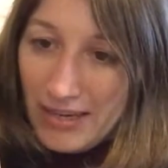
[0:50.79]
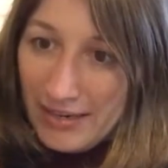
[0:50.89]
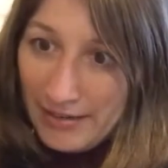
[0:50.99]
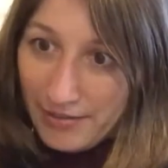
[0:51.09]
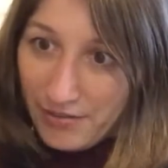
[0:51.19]

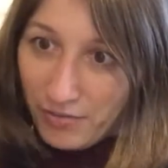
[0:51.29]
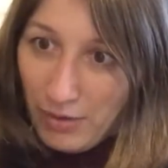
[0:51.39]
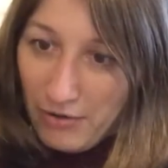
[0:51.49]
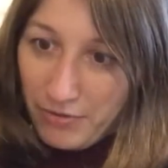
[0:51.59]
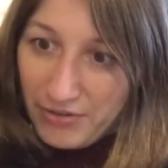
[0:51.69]
It's
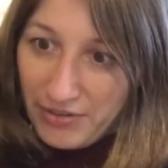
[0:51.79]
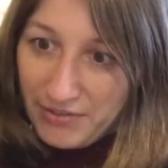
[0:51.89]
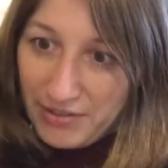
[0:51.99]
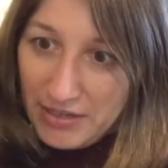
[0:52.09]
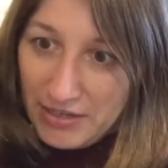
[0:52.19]
sweat
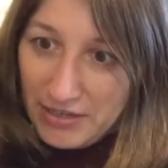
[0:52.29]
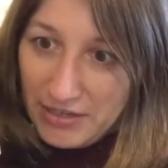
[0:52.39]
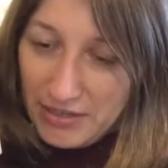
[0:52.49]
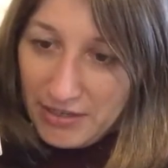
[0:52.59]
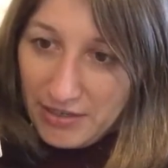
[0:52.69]

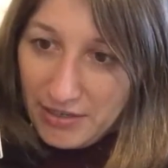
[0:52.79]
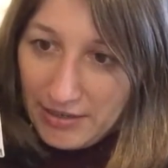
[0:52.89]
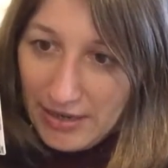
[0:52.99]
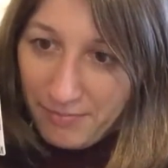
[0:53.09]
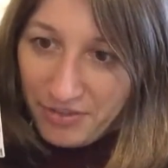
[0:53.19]
resistant,
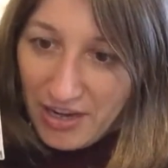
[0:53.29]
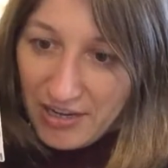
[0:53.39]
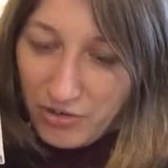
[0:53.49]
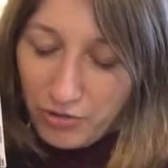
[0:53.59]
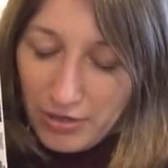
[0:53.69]
claims
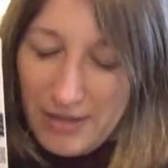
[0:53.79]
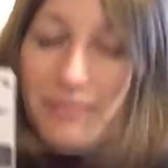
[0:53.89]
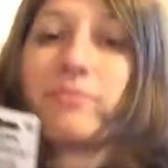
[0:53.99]
eight hour.